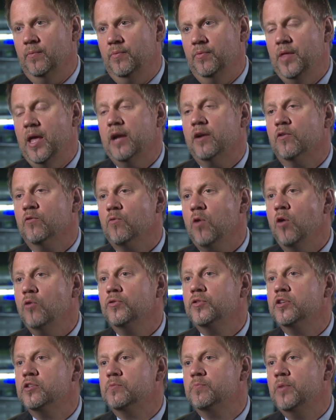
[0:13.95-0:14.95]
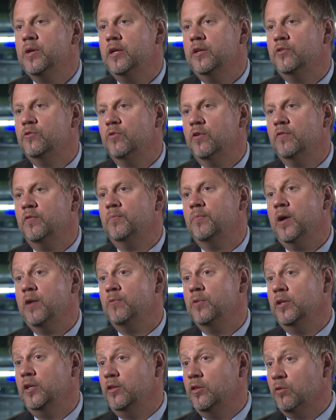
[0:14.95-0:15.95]
That growth is being driven by
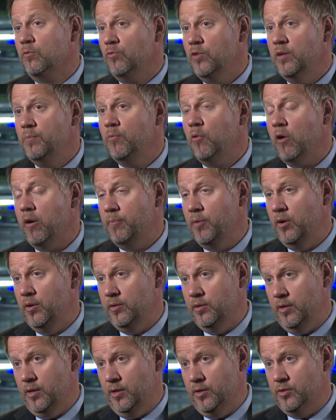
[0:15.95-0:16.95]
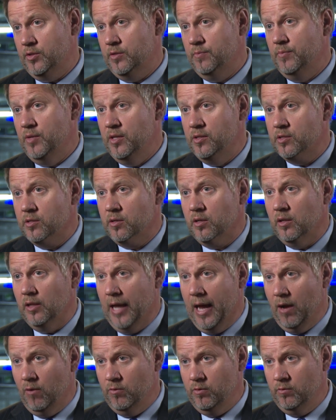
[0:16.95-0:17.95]
really three primary things. It's
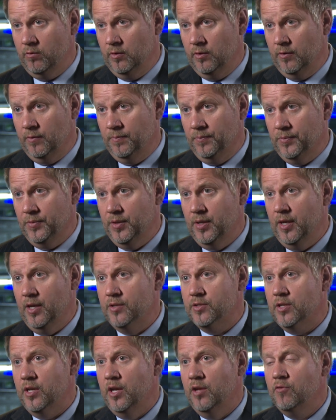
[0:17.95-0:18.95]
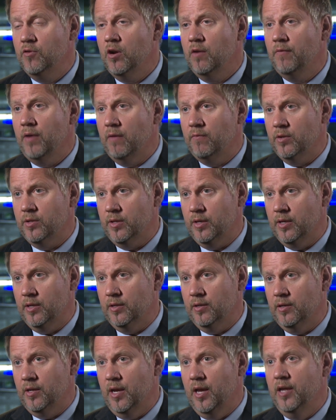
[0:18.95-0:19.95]
cloud, it's Internet of
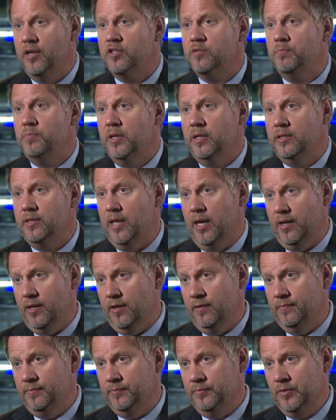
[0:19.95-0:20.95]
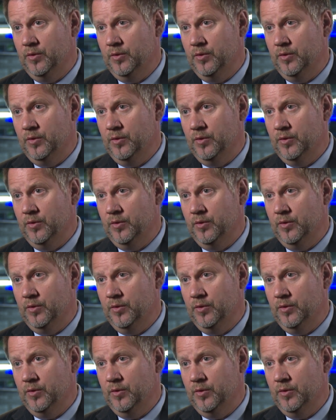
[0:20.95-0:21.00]
Everything, and it's big data.